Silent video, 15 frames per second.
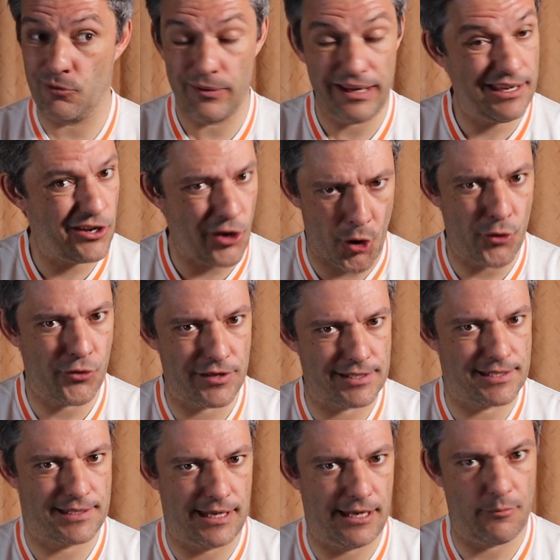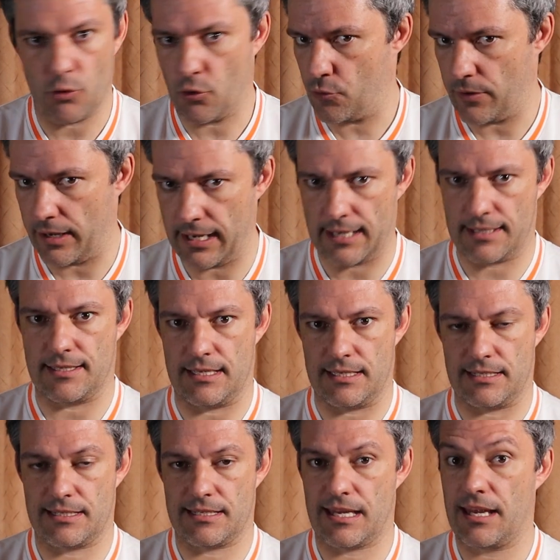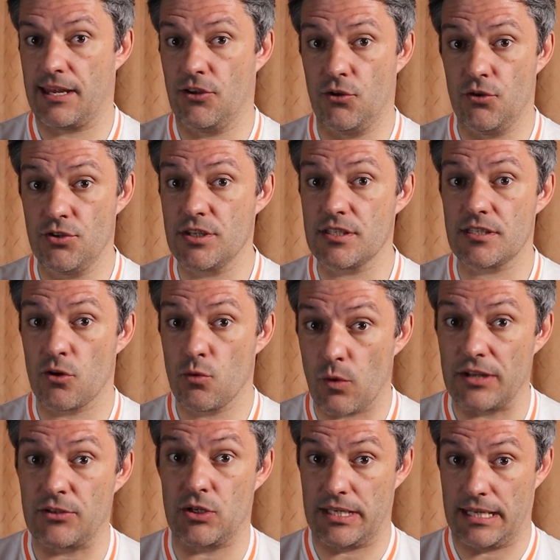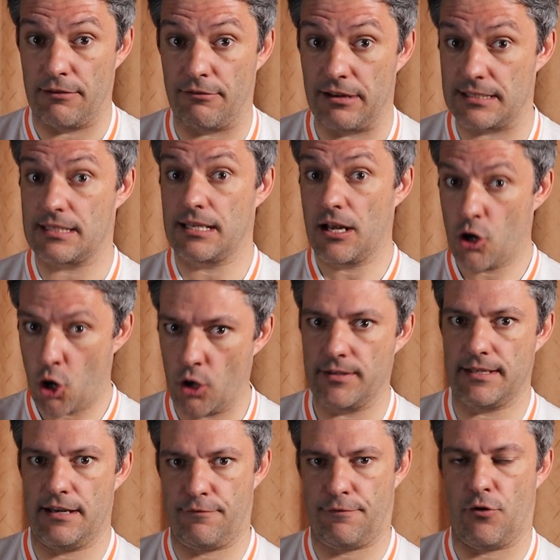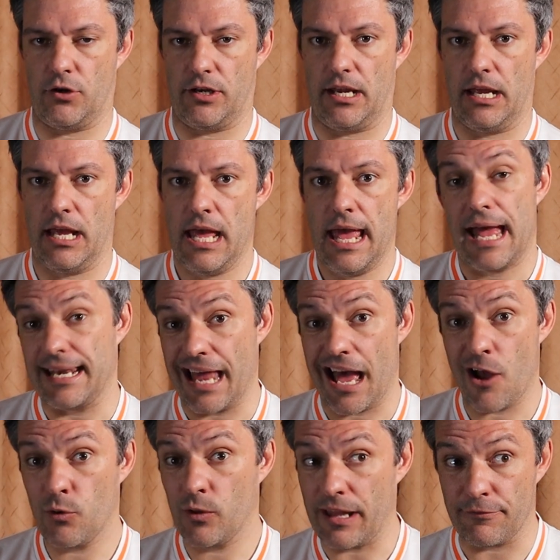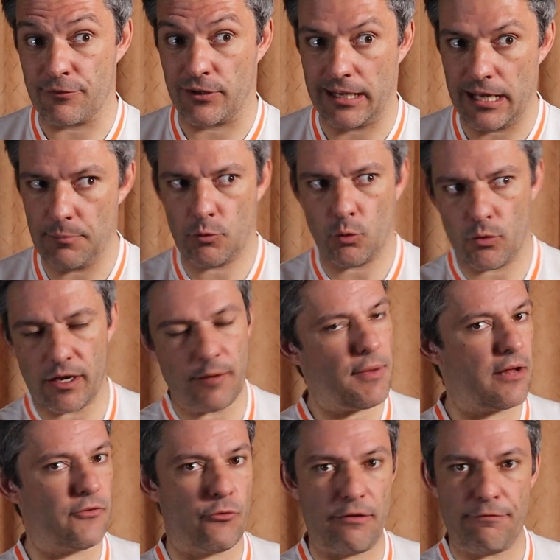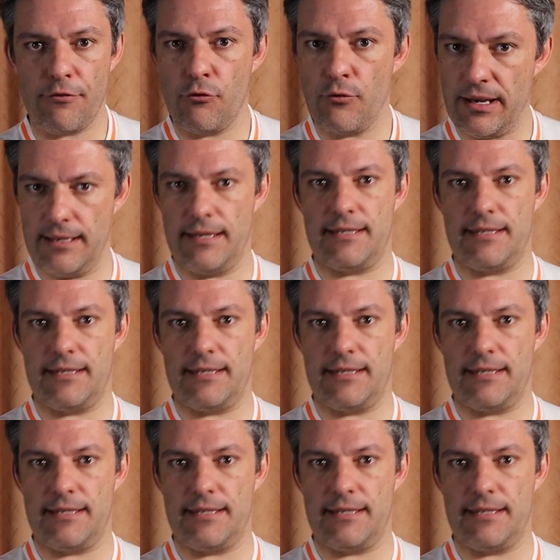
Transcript: we know this team already exists. You just don't want to give us content fodder. And now we'll have to keep talking about referee